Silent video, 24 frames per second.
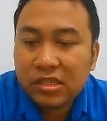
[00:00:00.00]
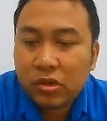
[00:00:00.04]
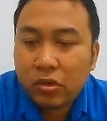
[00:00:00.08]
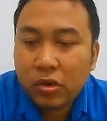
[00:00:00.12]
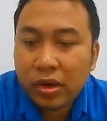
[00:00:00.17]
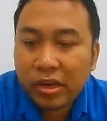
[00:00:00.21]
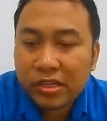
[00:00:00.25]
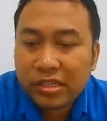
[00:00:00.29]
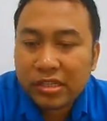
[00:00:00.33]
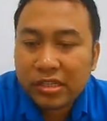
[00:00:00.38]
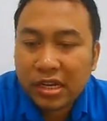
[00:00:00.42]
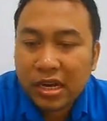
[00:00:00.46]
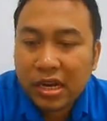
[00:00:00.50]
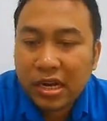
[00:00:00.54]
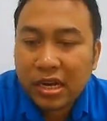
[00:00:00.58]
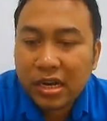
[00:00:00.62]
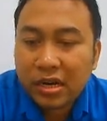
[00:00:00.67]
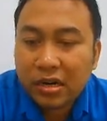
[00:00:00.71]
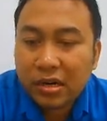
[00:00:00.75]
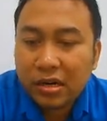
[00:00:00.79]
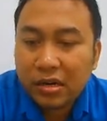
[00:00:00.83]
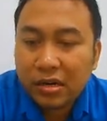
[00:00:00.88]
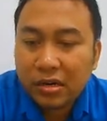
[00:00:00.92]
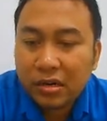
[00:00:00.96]

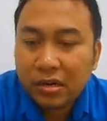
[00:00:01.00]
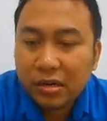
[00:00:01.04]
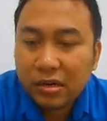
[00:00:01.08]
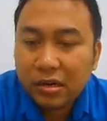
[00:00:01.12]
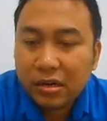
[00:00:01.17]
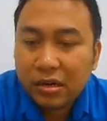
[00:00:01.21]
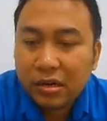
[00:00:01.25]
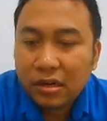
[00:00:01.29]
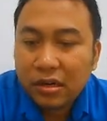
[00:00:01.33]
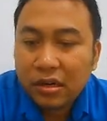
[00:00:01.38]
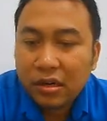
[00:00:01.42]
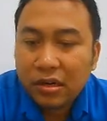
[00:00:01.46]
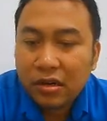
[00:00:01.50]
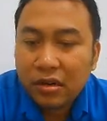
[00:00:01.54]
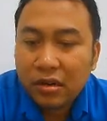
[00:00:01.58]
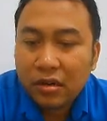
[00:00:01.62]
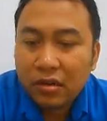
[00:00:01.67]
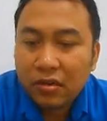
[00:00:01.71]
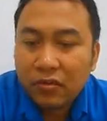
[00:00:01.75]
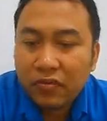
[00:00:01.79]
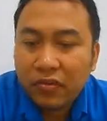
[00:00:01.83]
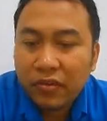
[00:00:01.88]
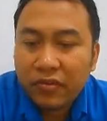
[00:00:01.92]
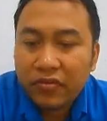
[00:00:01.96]
QSR
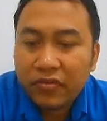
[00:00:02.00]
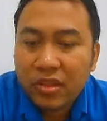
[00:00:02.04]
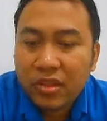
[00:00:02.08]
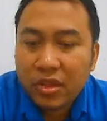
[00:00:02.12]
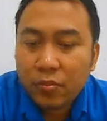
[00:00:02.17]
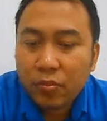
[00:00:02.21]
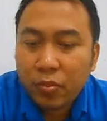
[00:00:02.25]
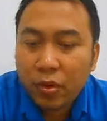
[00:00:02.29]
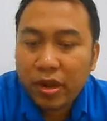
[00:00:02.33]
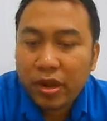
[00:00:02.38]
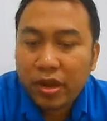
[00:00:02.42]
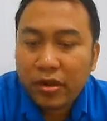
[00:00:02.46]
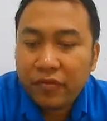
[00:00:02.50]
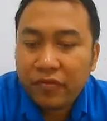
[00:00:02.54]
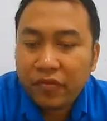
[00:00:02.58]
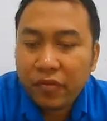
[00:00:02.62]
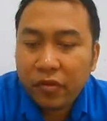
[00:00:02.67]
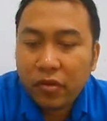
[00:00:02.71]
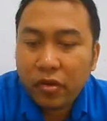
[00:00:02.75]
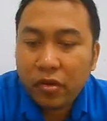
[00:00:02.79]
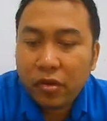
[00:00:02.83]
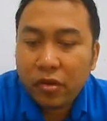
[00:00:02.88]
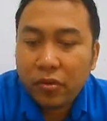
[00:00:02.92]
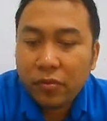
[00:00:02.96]

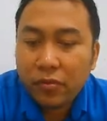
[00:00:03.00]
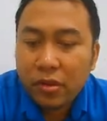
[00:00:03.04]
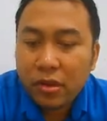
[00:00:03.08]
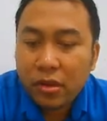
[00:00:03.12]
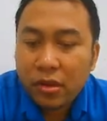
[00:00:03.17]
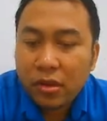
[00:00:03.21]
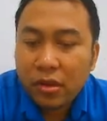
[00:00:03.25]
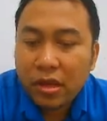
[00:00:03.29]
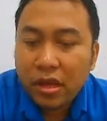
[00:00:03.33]
15.84.